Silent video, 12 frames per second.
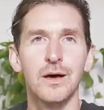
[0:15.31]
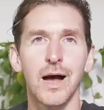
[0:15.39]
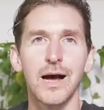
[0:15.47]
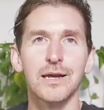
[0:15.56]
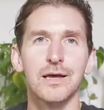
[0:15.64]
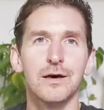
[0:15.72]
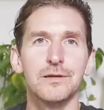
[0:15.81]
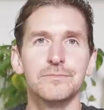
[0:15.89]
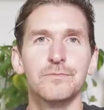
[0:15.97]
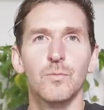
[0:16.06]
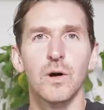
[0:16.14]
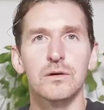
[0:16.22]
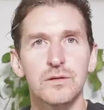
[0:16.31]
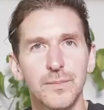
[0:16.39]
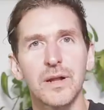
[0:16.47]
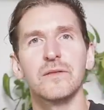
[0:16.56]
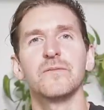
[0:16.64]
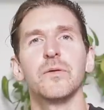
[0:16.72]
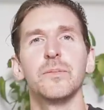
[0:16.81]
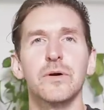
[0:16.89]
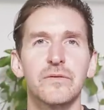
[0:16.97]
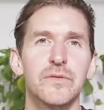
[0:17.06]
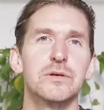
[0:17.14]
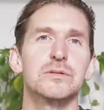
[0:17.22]
Howdy, y'all. Welcome to Better Than Food Book
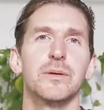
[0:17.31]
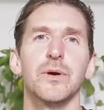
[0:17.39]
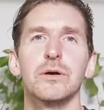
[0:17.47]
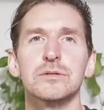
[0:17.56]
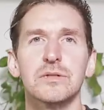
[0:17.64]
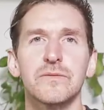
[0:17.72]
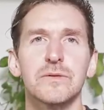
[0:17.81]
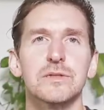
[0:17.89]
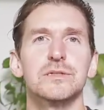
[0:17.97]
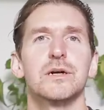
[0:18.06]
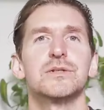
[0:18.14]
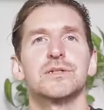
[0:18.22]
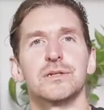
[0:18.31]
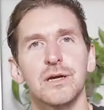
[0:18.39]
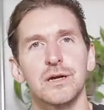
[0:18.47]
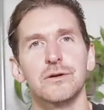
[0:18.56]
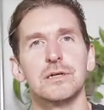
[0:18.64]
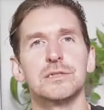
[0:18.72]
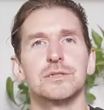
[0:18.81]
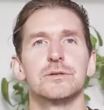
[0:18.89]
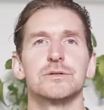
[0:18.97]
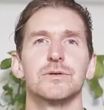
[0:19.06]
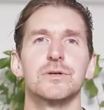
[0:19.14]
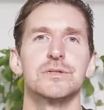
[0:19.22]
Reviews. I'm your host, Clifford Lee Sargent. Great to see you
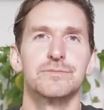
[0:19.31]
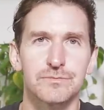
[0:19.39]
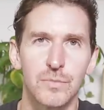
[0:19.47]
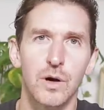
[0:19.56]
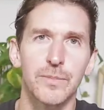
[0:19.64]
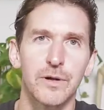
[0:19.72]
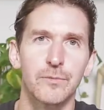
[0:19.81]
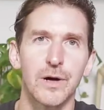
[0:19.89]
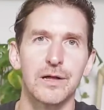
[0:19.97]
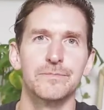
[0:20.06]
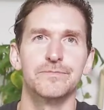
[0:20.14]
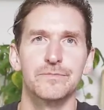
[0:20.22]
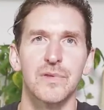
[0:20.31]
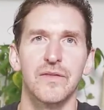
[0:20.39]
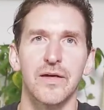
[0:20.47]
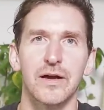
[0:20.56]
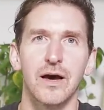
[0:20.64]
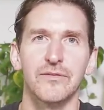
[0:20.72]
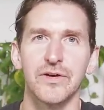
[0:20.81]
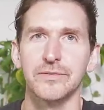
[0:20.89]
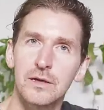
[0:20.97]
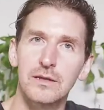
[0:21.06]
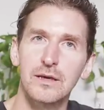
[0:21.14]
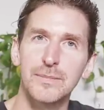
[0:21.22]
as always. Hope you're doing well. Get that coffee.
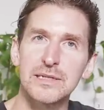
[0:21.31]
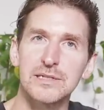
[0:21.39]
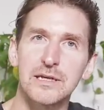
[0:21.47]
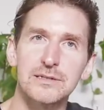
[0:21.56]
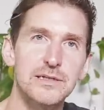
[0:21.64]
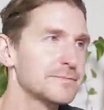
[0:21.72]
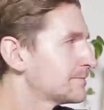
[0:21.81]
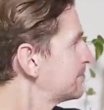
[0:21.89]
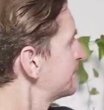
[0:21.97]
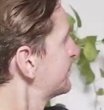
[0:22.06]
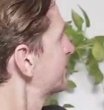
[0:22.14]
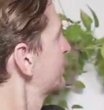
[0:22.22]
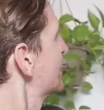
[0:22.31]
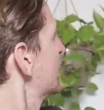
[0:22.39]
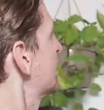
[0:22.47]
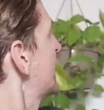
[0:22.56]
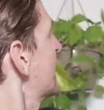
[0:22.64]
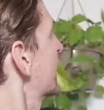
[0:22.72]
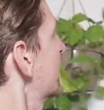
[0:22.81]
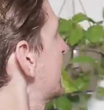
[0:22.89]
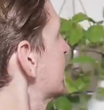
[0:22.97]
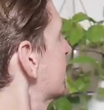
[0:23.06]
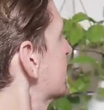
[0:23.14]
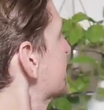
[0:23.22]
You like my skeleton? Pull them out of the
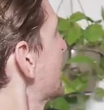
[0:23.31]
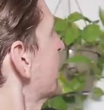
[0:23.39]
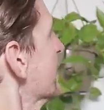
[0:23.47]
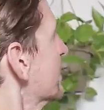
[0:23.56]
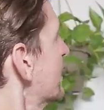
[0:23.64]
closet this morning.